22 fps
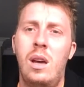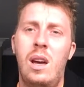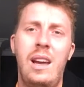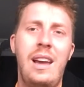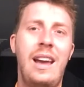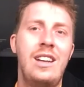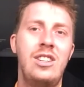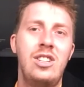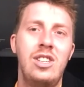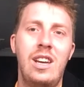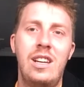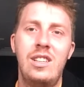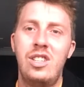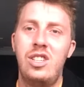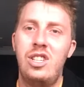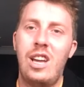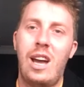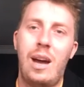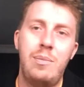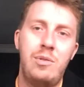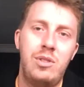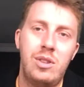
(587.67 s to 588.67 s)
He actually has a
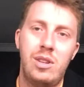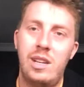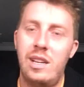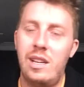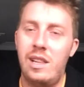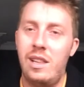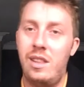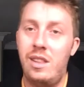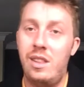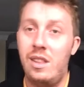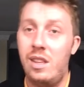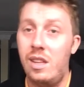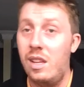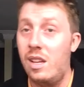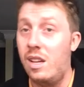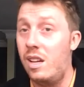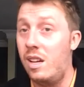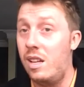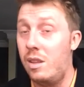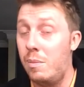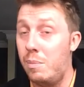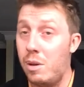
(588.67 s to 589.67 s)
chapter in
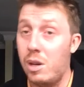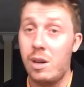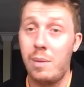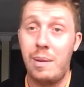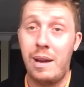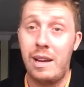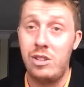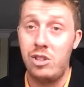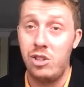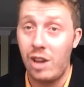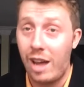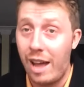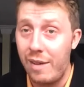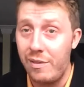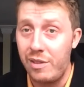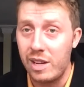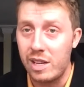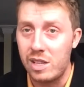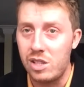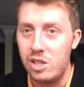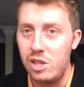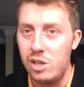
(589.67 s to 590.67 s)
the book about
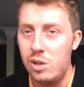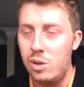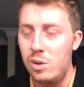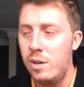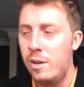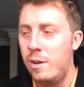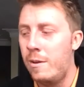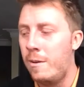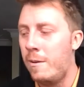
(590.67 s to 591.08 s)
traffic too.